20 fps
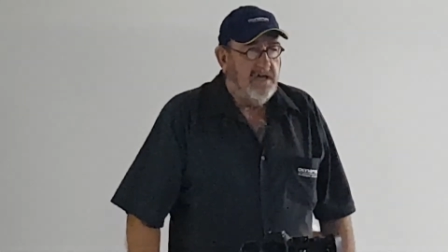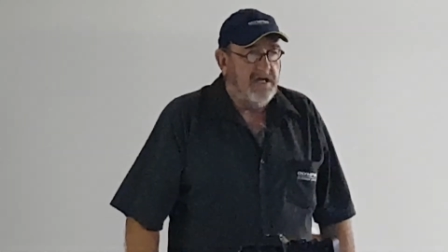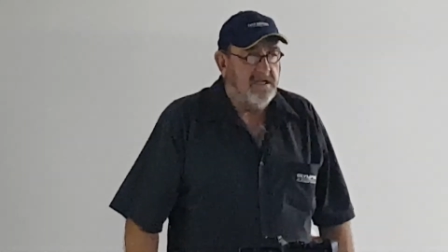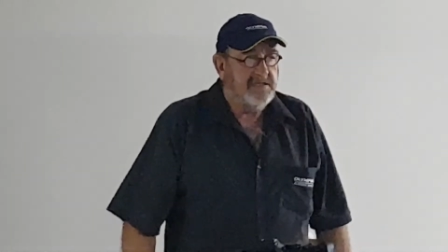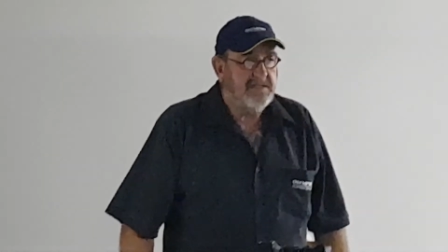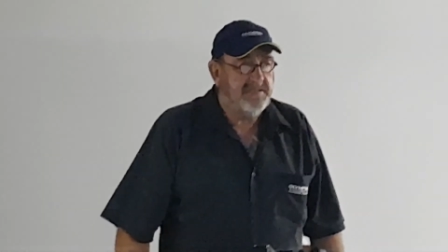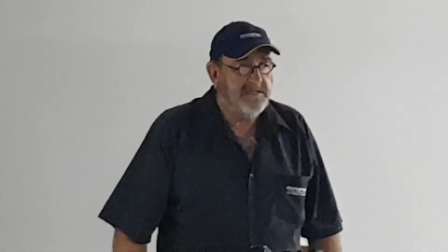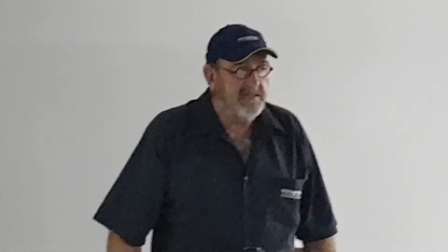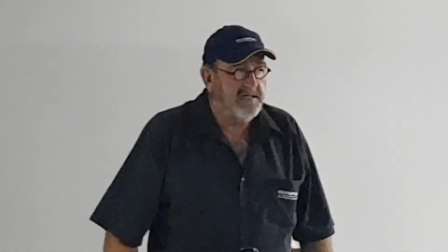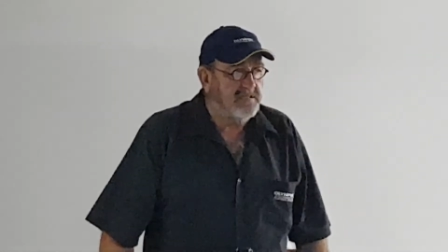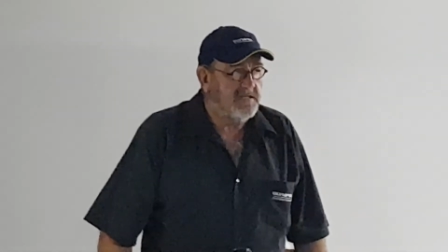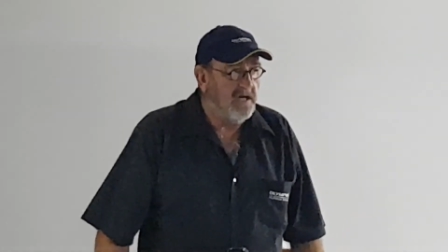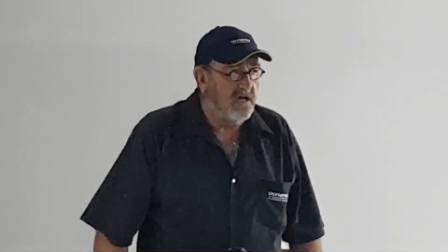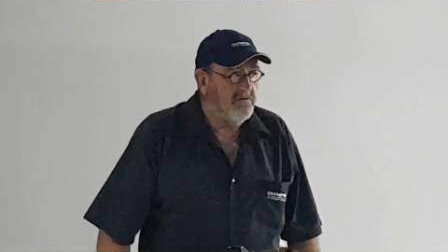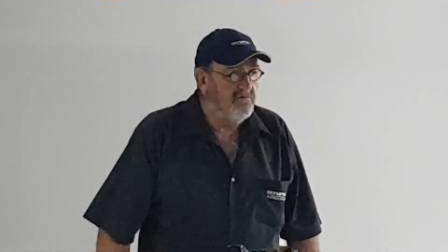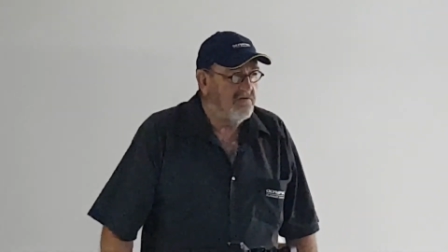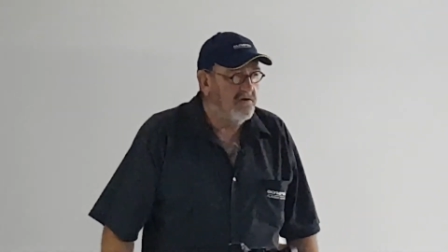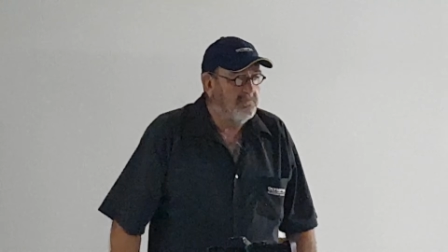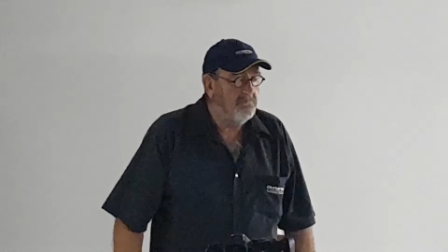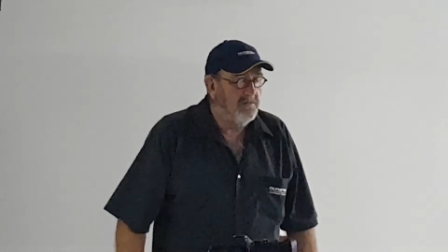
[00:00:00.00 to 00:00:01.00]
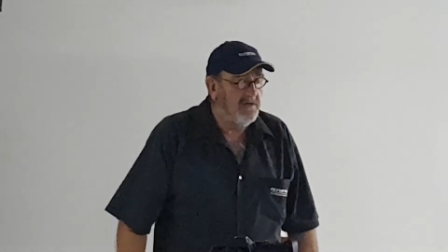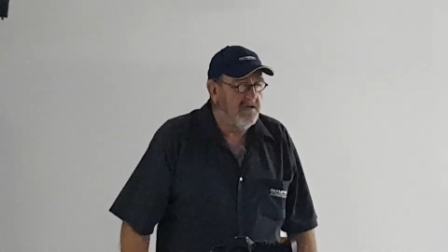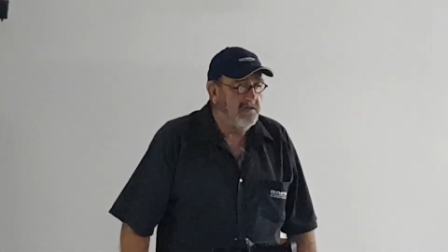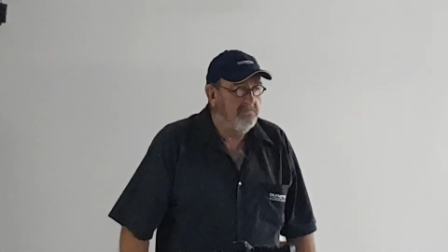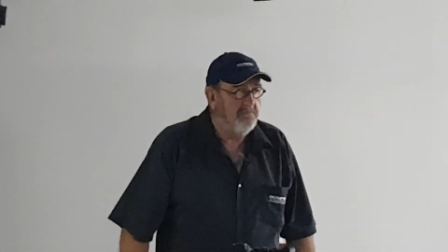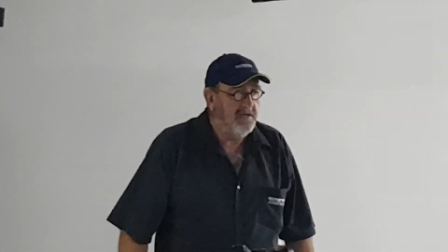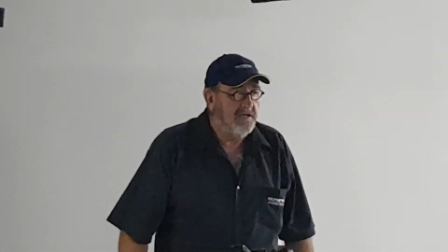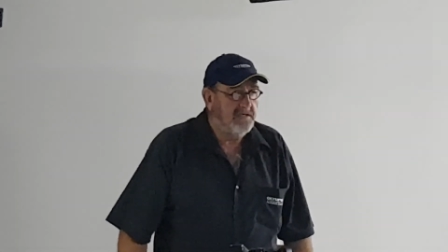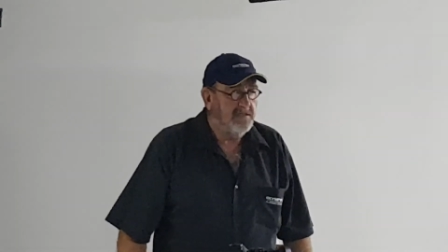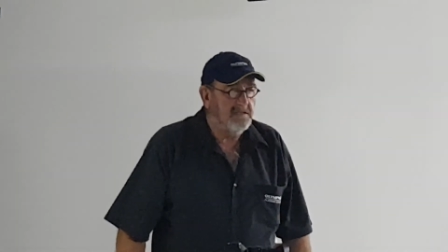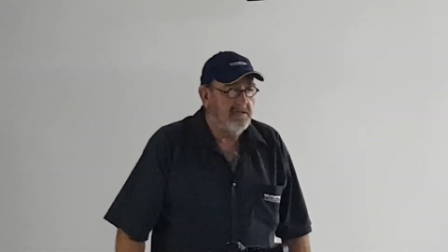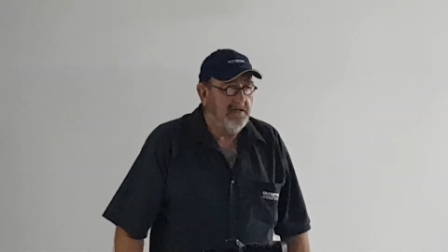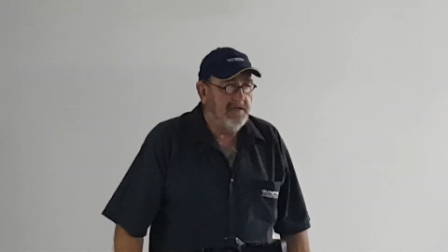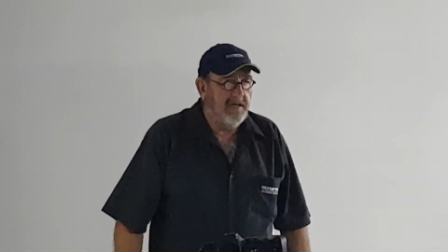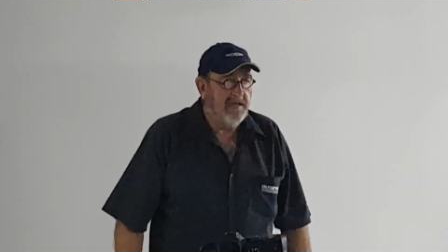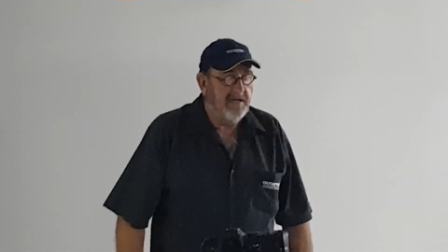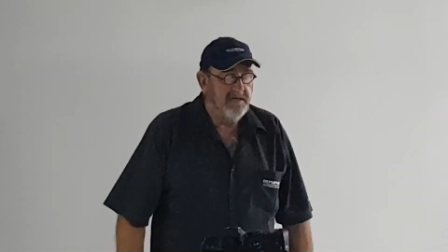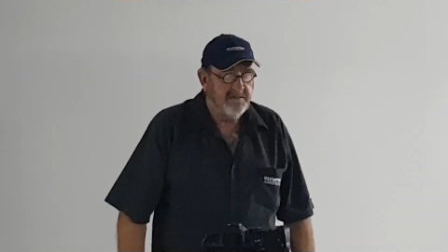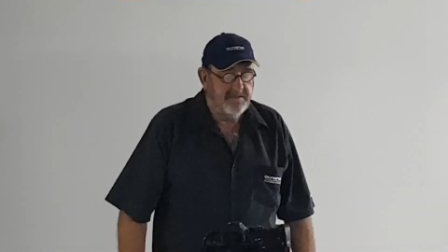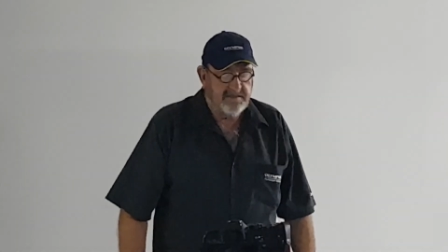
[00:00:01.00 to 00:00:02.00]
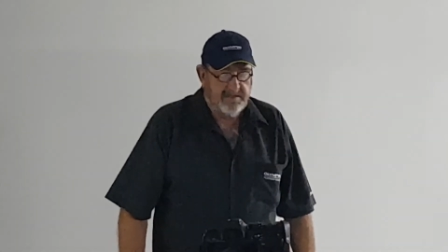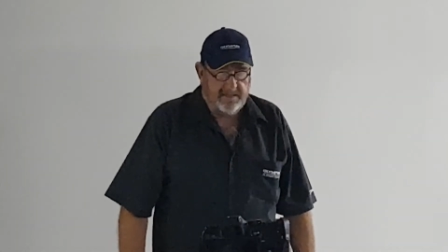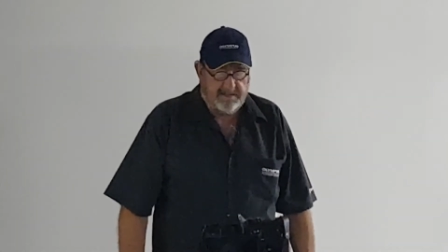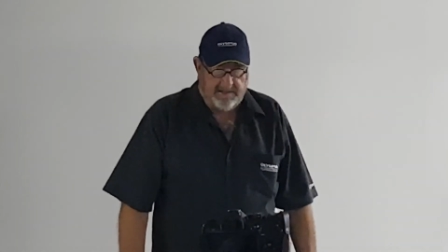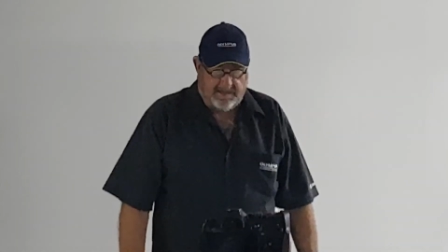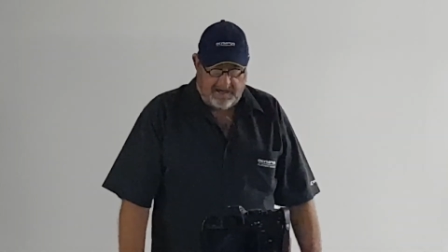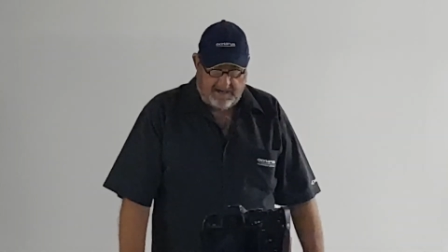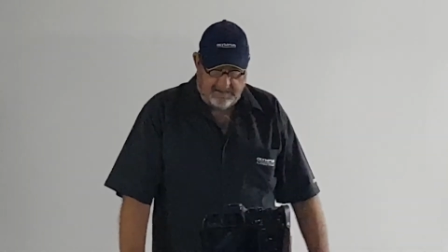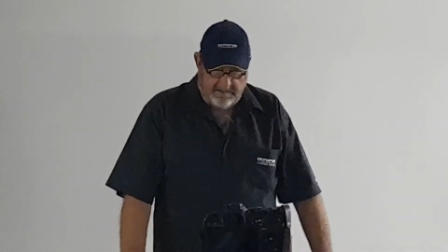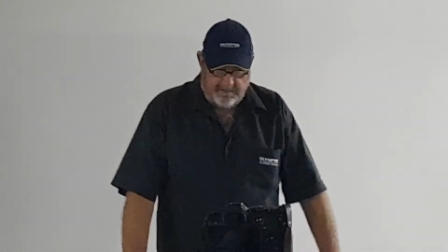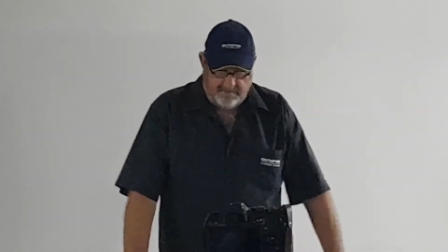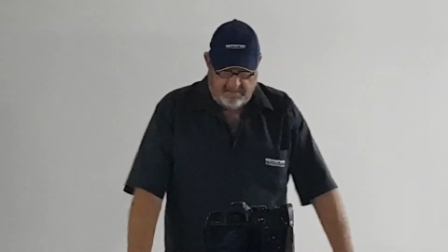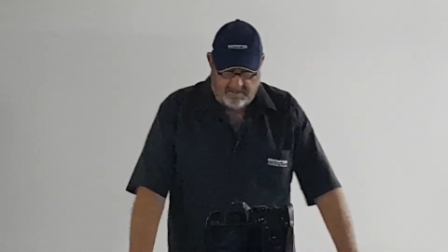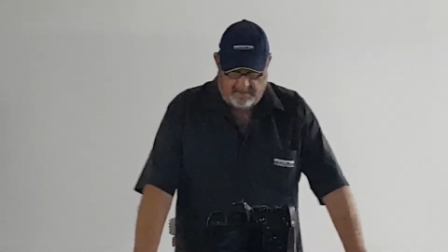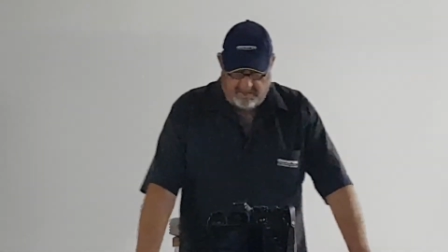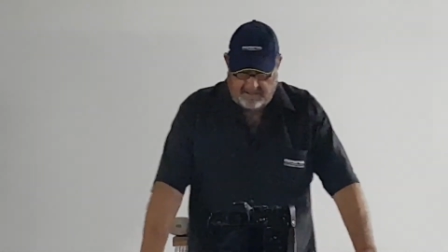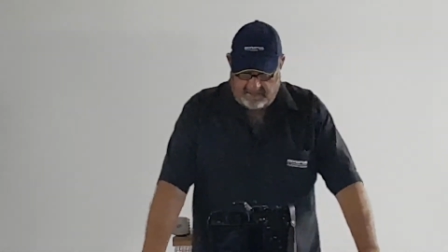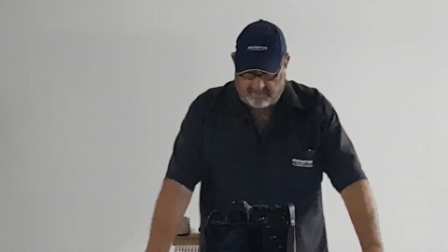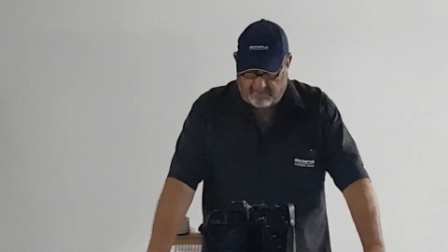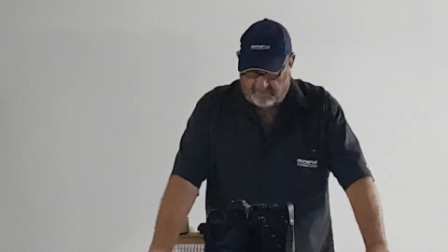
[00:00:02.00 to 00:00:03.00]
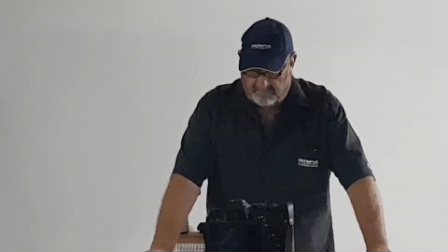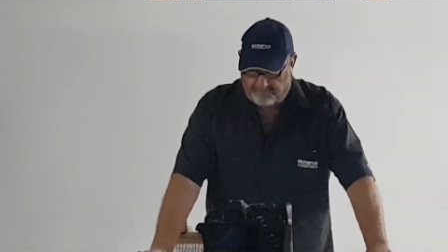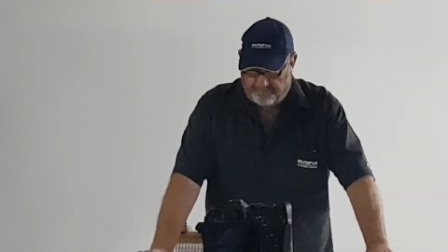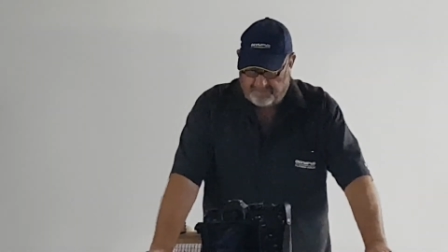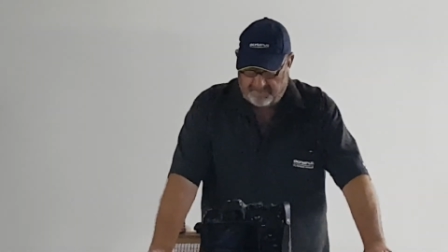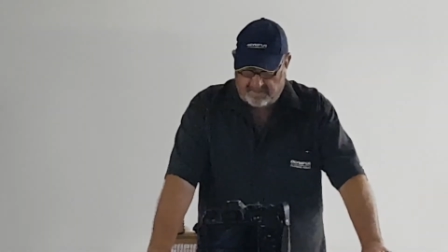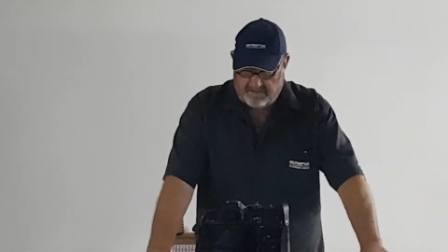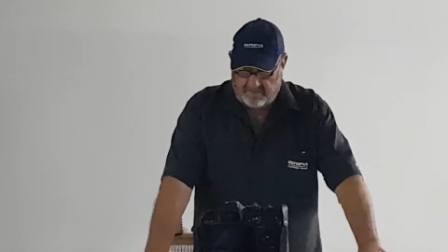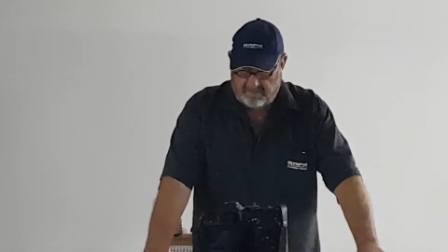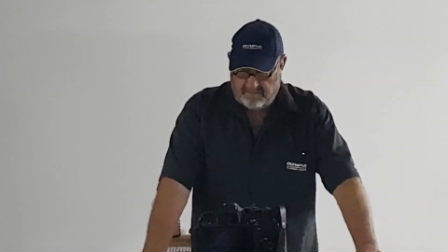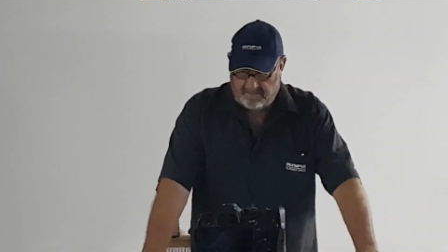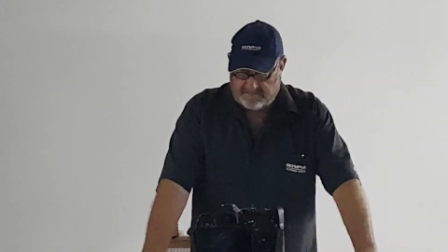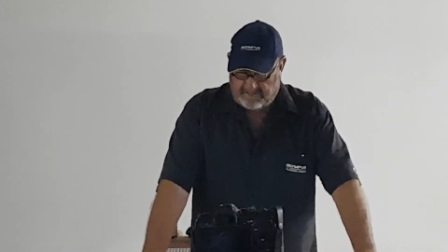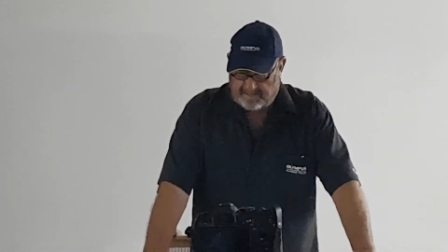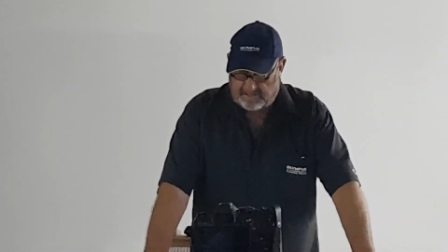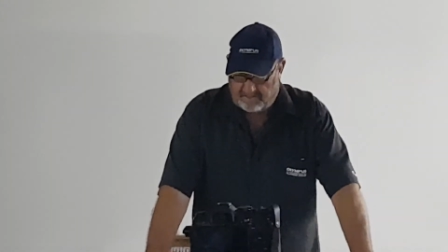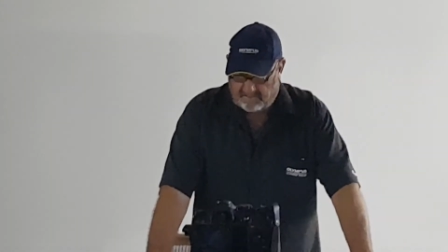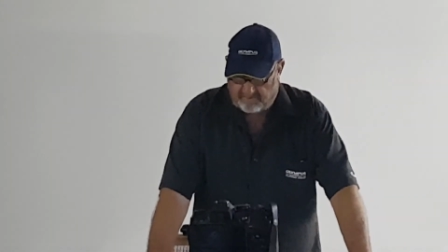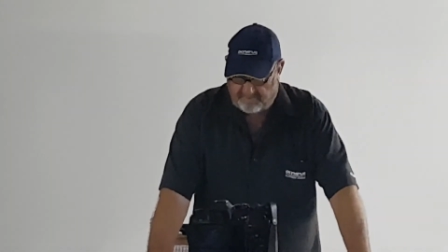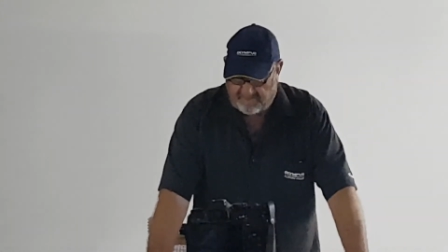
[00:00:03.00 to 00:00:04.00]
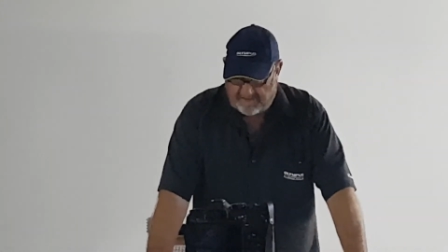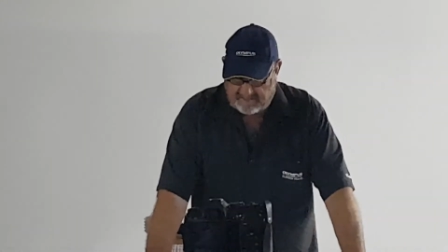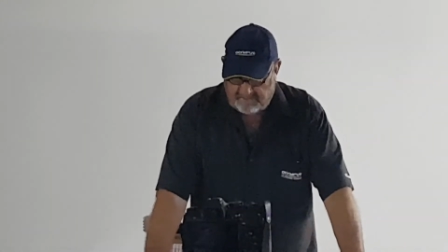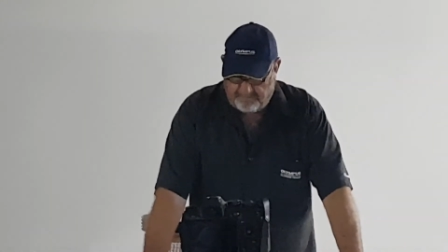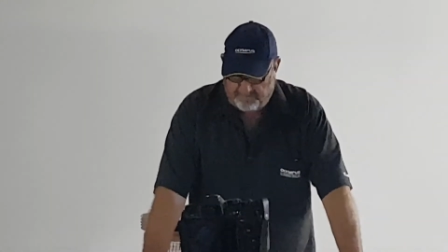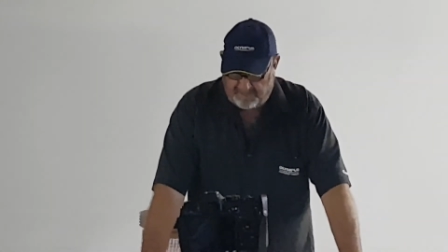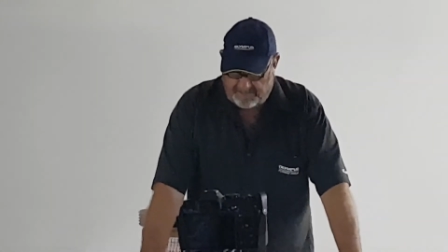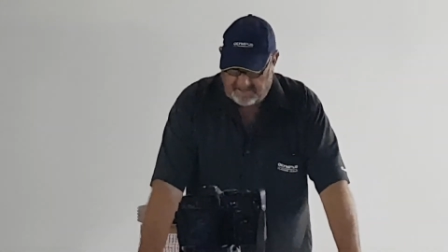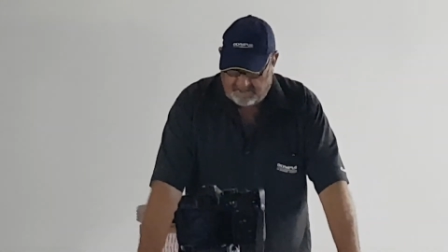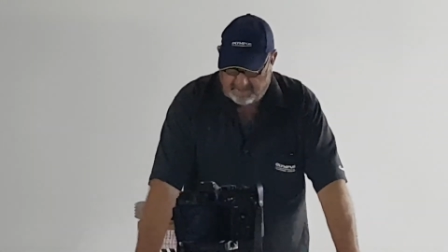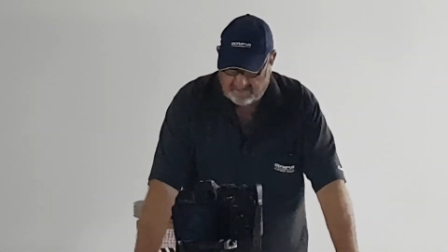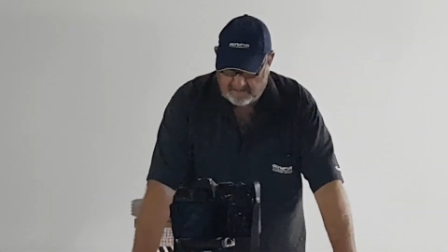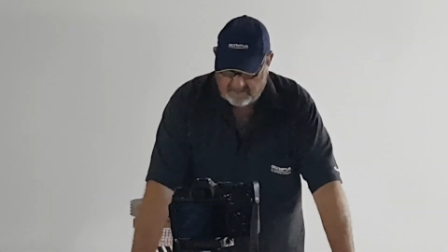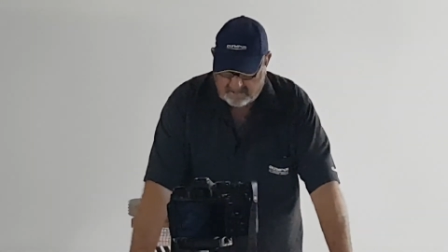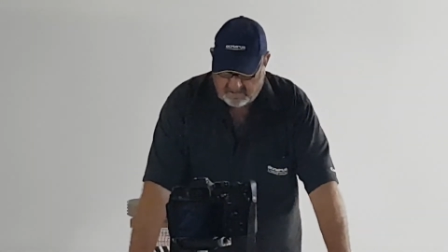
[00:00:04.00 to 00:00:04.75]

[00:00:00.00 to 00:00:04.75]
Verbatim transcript: a 600 millimeter lens that Canon and Nikon produced that are that big,